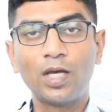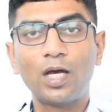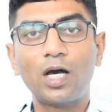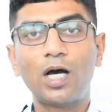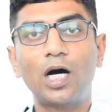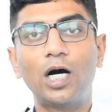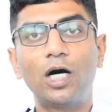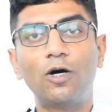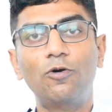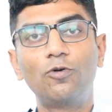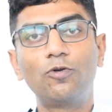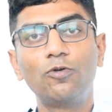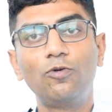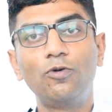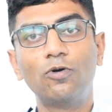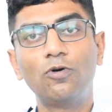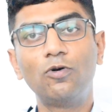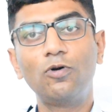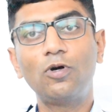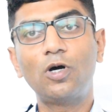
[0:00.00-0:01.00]
how to
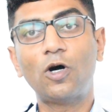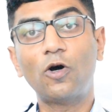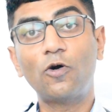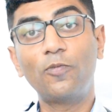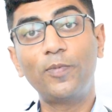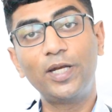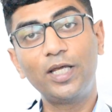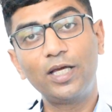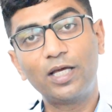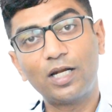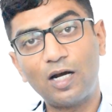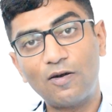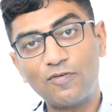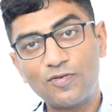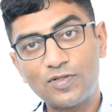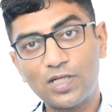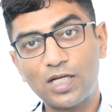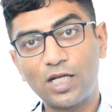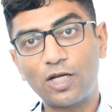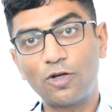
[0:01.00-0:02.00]
know how many
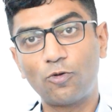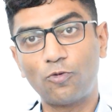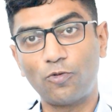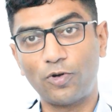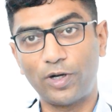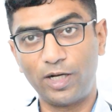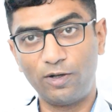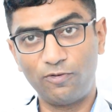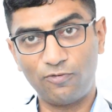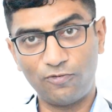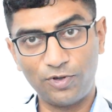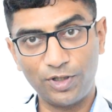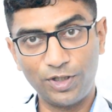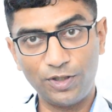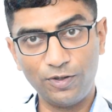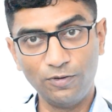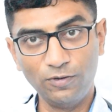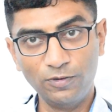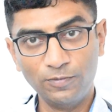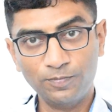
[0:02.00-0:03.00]
grafts are required for
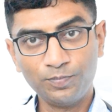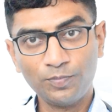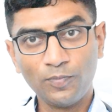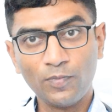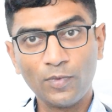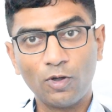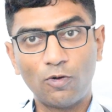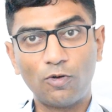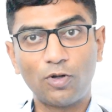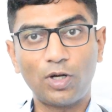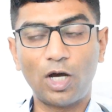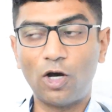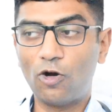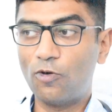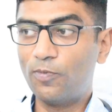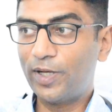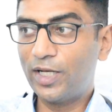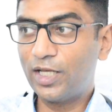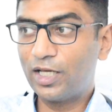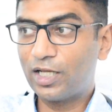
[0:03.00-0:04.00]
you, or how
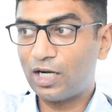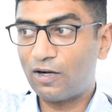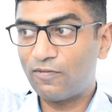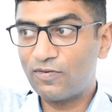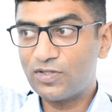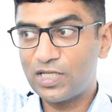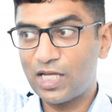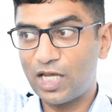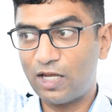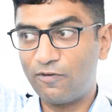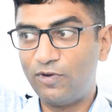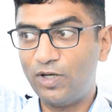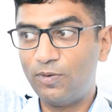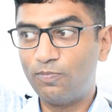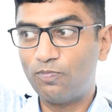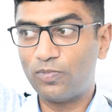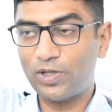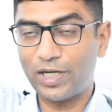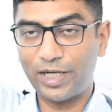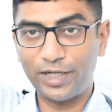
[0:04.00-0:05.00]
many grafts have been
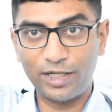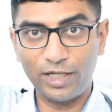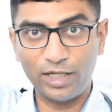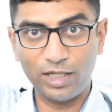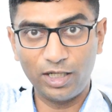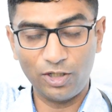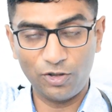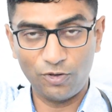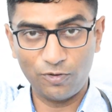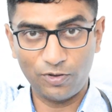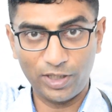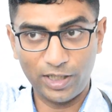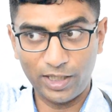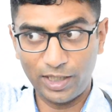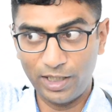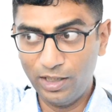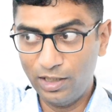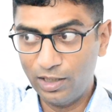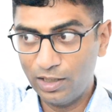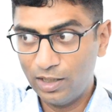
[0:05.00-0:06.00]
planted in your
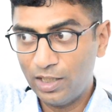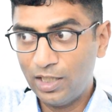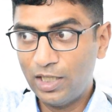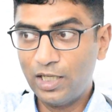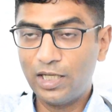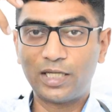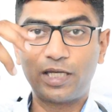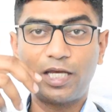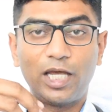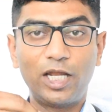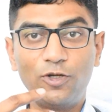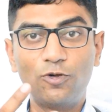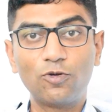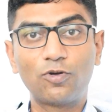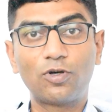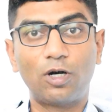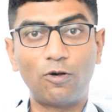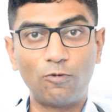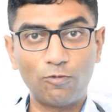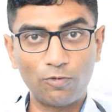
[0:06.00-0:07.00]
head, can you
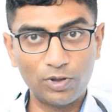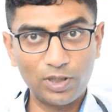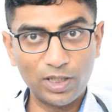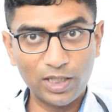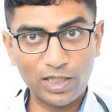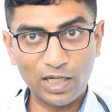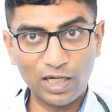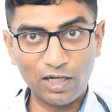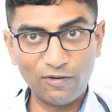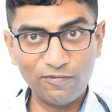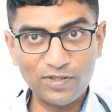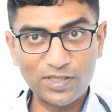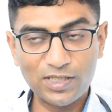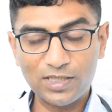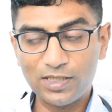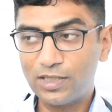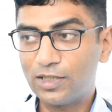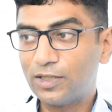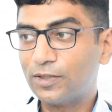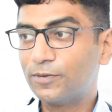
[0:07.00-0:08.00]
count the
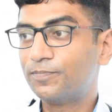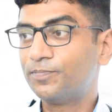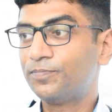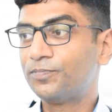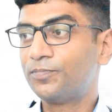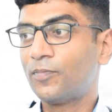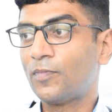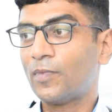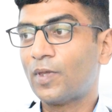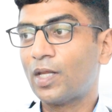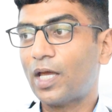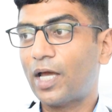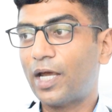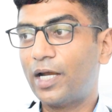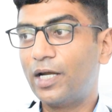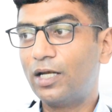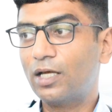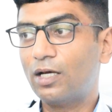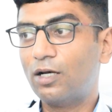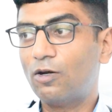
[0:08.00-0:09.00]
grafts,
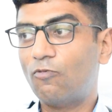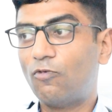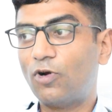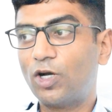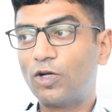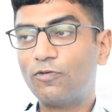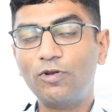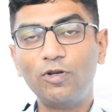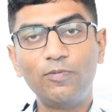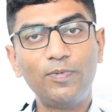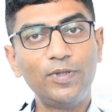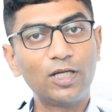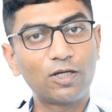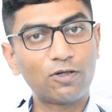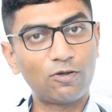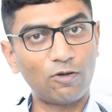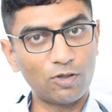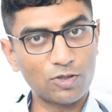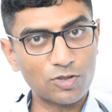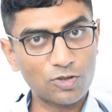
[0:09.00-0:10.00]
and what will be the
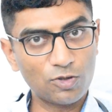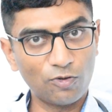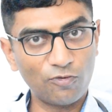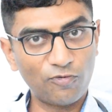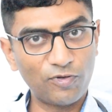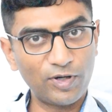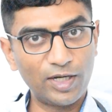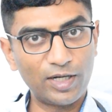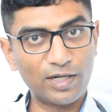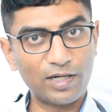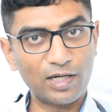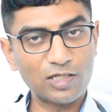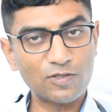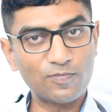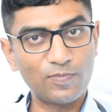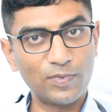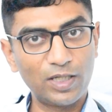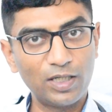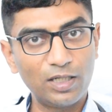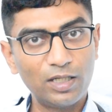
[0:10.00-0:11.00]
cost of hair
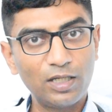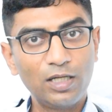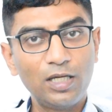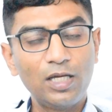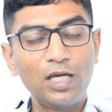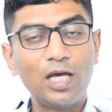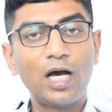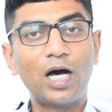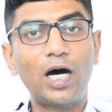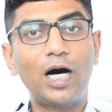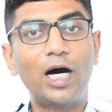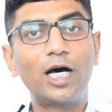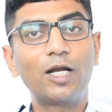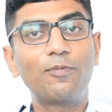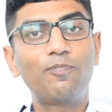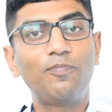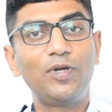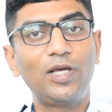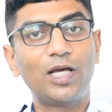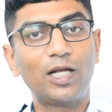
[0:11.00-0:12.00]
transplant,
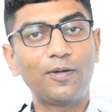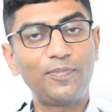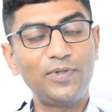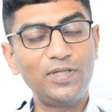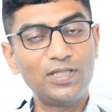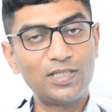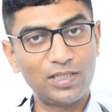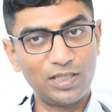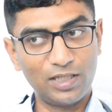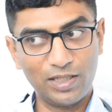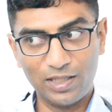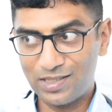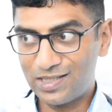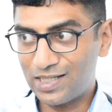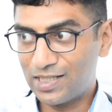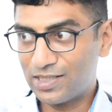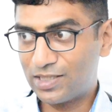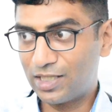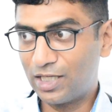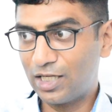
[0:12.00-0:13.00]
are PRPs
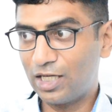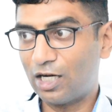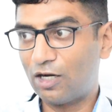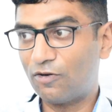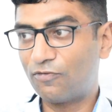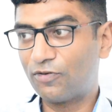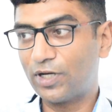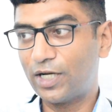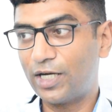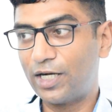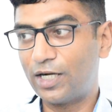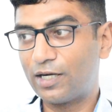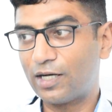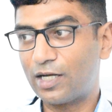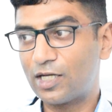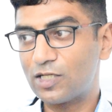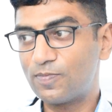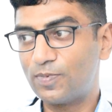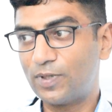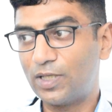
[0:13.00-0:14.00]
necessary after hair
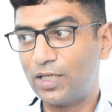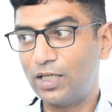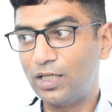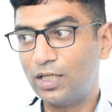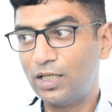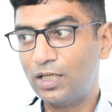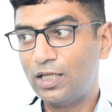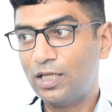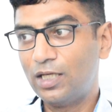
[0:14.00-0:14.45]
transplant,